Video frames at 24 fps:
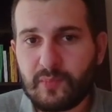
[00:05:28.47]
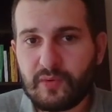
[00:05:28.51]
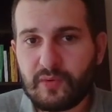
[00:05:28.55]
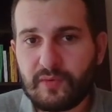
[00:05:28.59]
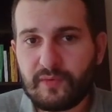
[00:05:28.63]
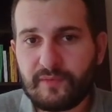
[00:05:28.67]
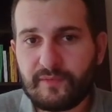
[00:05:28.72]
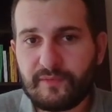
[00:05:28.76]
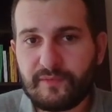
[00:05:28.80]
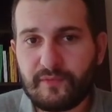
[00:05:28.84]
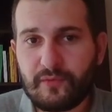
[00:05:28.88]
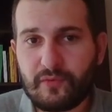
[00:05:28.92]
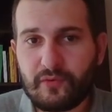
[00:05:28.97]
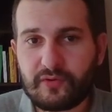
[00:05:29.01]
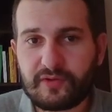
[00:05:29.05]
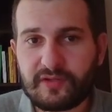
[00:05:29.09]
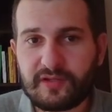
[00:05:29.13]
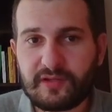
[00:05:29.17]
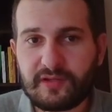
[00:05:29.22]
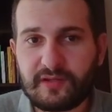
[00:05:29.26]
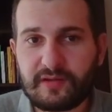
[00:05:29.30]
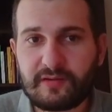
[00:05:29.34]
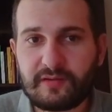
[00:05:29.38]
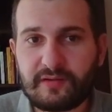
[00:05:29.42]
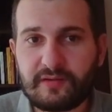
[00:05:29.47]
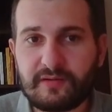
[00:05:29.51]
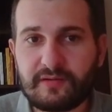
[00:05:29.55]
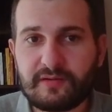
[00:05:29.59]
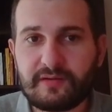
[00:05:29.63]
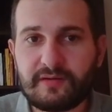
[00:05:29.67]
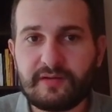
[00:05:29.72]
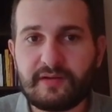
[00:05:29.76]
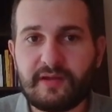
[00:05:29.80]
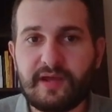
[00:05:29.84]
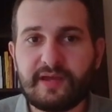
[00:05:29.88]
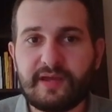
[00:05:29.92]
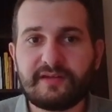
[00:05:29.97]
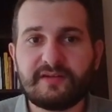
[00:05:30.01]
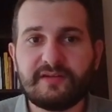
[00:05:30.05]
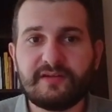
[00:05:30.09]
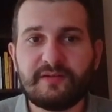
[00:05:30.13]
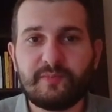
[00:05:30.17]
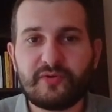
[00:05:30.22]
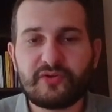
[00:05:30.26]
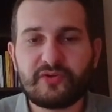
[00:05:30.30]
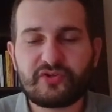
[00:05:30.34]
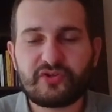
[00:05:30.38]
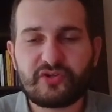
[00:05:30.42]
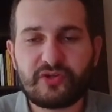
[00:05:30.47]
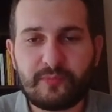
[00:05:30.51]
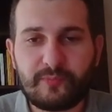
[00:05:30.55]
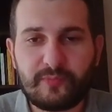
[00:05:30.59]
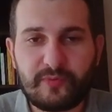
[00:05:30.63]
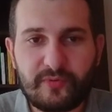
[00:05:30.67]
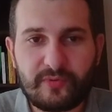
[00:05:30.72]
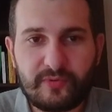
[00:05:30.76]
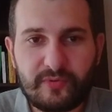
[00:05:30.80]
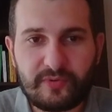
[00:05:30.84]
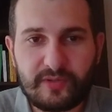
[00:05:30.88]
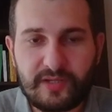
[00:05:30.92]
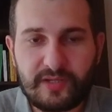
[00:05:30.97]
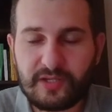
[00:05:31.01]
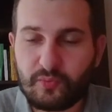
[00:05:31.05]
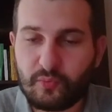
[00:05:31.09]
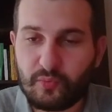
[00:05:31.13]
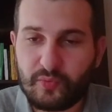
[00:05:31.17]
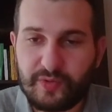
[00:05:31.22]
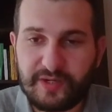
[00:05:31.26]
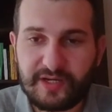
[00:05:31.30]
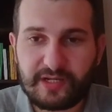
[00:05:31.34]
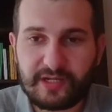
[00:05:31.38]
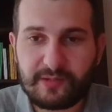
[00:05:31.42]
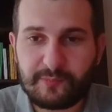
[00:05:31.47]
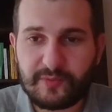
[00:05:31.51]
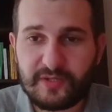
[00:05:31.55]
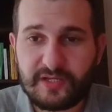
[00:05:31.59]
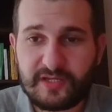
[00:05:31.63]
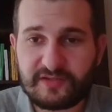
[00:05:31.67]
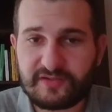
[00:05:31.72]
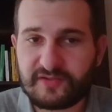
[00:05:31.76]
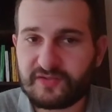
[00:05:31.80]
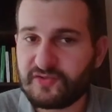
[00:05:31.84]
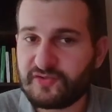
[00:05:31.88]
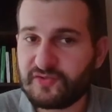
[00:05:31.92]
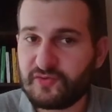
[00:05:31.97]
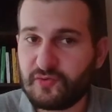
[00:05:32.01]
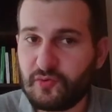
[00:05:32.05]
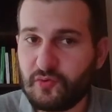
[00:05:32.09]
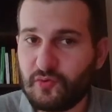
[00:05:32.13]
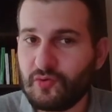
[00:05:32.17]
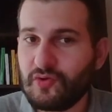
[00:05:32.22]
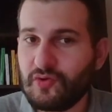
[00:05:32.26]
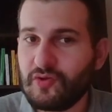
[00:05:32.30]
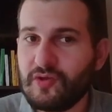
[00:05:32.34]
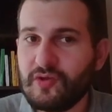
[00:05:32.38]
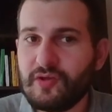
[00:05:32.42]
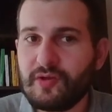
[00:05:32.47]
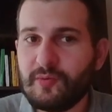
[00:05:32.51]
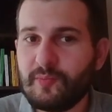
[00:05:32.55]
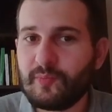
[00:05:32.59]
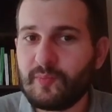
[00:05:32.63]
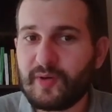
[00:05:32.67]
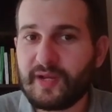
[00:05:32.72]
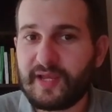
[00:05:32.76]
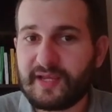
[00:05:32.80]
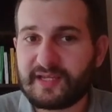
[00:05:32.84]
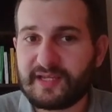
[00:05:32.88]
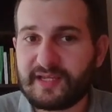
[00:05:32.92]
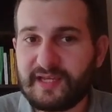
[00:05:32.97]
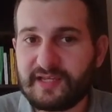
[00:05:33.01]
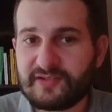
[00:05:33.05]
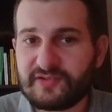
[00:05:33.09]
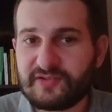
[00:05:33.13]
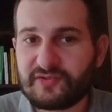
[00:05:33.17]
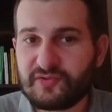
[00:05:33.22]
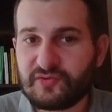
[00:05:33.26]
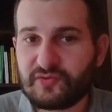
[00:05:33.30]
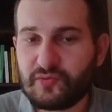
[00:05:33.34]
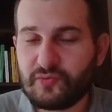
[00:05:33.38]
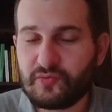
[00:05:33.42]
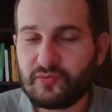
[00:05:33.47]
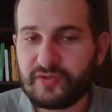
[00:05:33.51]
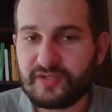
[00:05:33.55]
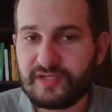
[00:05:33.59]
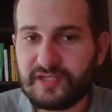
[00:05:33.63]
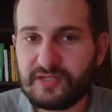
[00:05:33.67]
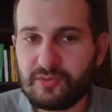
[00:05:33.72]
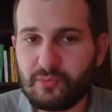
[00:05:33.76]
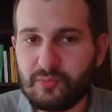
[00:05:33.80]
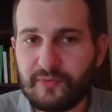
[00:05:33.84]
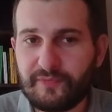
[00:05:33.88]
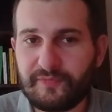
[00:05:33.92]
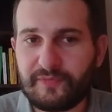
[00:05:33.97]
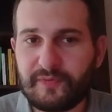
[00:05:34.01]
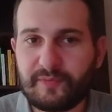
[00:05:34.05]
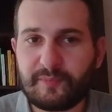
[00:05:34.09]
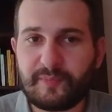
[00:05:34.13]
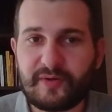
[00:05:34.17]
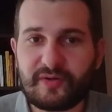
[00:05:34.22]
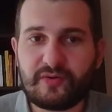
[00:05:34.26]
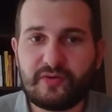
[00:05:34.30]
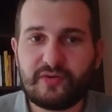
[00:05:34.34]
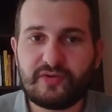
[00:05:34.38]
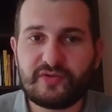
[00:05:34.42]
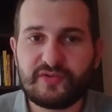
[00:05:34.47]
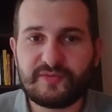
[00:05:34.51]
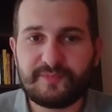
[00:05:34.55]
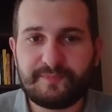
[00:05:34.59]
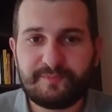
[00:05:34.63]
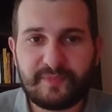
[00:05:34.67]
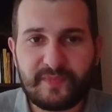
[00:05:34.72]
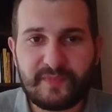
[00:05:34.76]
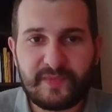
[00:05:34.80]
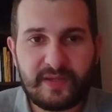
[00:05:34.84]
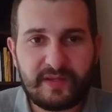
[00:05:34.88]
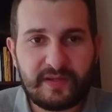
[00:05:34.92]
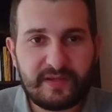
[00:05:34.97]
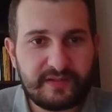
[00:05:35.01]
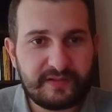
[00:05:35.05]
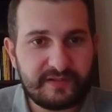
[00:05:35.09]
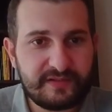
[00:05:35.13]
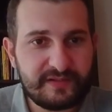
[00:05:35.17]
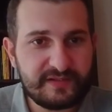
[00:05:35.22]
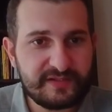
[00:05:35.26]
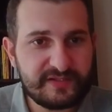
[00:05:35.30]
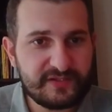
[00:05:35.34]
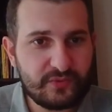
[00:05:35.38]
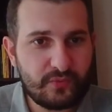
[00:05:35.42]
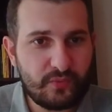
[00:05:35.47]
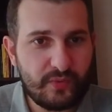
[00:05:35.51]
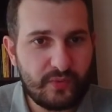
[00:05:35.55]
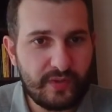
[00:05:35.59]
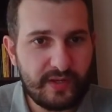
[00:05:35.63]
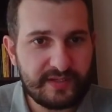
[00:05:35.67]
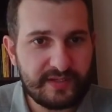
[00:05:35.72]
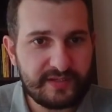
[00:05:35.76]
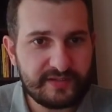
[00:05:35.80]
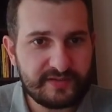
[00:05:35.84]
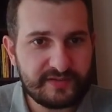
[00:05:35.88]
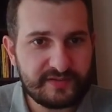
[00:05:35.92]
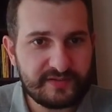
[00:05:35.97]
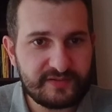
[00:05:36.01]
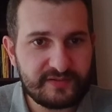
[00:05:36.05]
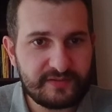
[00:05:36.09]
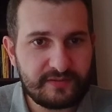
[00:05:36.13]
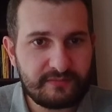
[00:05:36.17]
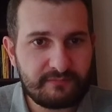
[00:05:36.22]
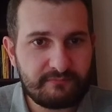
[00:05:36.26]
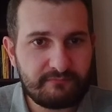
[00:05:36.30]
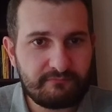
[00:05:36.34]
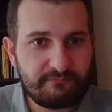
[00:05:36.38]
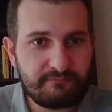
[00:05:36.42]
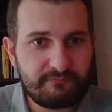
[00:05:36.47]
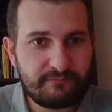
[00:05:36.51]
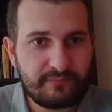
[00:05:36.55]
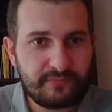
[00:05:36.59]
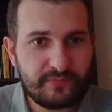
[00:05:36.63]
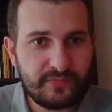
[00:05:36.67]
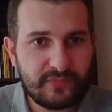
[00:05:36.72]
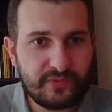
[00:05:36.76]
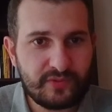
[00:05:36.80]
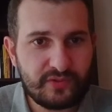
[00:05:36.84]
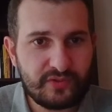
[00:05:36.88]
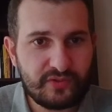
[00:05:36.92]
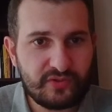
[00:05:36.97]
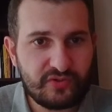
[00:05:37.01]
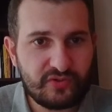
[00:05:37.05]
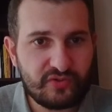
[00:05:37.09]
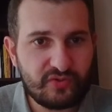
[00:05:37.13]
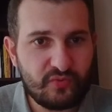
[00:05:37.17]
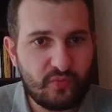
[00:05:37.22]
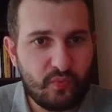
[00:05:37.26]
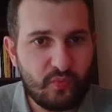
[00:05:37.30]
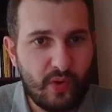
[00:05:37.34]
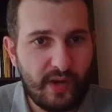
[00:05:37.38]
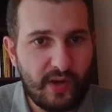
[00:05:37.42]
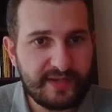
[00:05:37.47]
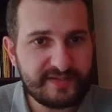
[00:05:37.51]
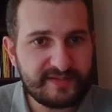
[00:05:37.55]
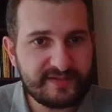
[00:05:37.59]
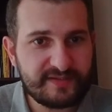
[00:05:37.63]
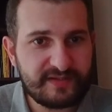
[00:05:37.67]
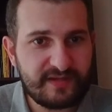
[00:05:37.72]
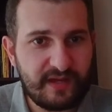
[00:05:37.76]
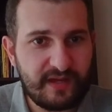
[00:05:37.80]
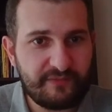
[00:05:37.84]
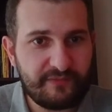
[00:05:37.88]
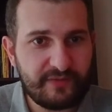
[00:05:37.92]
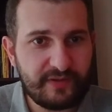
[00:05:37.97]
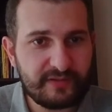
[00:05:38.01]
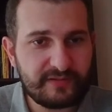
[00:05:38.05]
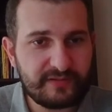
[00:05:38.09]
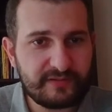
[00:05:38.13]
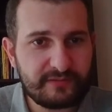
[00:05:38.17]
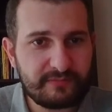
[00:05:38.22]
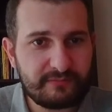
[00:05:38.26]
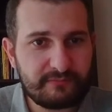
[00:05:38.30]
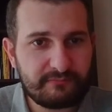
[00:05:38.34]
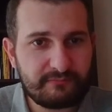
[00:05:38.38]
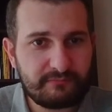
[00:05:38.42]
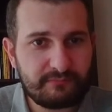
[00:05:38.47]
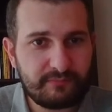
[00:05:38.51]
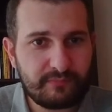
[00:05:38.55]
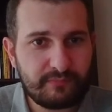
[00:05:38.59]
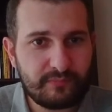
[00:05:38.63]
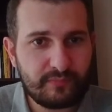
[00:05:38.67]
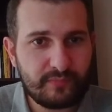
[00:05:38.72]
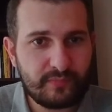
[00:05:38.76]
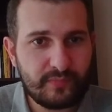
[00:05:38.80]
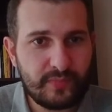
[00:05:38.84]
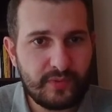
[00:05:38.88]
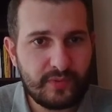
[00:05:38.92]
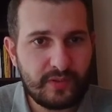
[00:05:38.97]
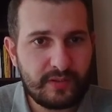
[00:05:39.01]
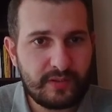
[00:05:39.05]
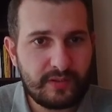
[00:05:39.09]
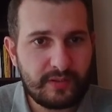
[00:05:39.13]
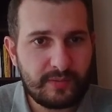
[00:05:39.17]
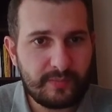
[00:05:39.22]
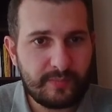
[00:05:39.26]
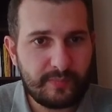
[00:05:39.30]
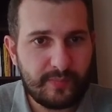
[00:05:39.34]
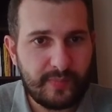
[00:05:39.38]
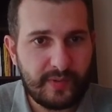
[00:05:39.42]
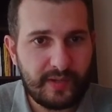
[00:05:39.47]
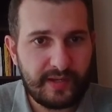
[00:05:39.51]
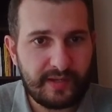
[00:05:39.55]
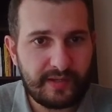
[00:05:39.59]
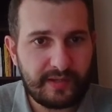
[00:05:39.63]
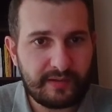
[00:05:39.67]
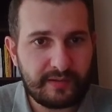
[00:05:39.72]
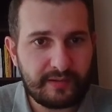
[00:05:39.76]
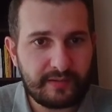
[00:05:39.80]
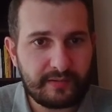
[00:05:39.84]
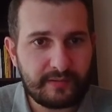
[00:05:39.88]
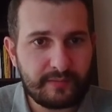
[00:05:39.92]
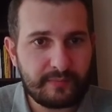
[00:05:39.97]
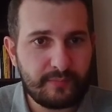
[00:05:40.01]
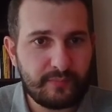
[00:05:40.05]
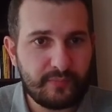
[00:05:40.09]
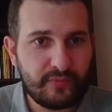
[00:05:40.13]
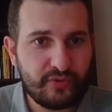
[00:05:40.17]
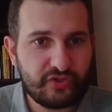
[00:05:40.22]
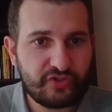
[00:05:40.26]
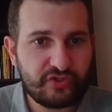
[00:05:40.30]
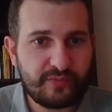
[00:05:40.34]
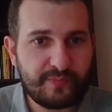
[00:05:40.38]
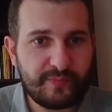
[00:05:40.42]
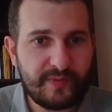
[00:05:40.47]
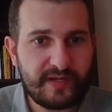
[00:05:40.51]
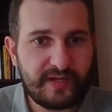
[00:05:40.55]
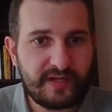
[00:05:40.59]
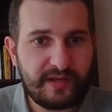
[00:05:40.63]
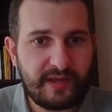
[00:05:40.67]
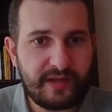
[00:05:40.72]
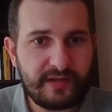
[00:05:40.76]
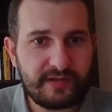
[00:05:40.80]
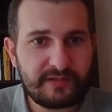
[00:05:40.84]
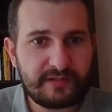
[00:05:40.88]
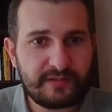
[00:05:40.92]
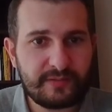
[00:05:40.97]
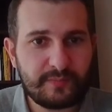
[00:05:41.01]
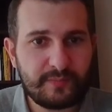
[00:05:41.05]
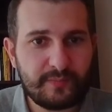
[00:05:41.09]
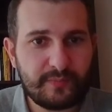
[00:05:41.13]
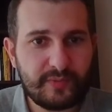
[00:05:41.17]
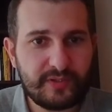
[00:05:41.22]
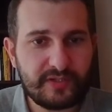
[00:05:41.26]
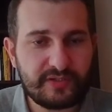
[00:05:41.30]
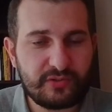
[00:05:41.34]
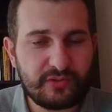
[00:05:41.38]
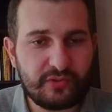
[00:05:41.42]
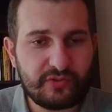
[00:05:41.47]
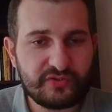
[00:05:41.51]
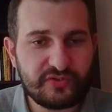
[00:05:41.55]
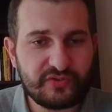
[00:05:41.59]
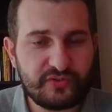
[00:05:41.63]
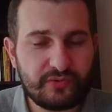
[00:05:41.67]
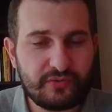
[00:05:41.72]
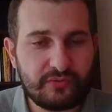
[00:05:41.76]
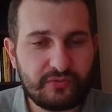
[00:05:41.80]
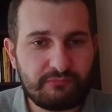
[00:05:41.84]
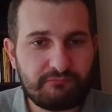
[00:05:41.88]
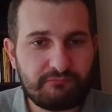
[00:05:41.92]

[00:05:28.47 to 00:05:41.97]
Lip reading: forking knight and bishop and winning a piece. So black has to deal with it because this square is twice covered by bishop and knight, but also